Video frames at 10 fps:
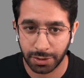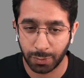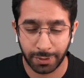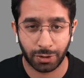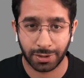You
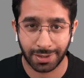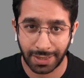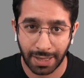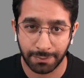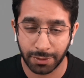may not get
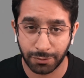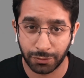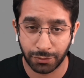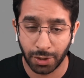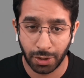time
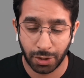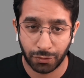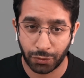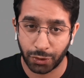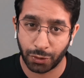even
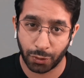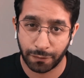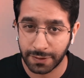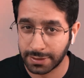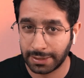for your own
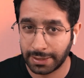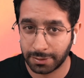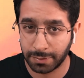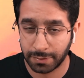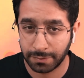physical
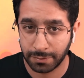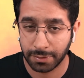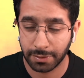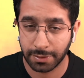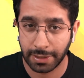health
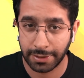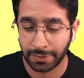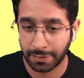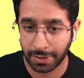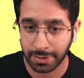
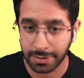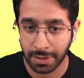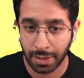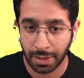related things.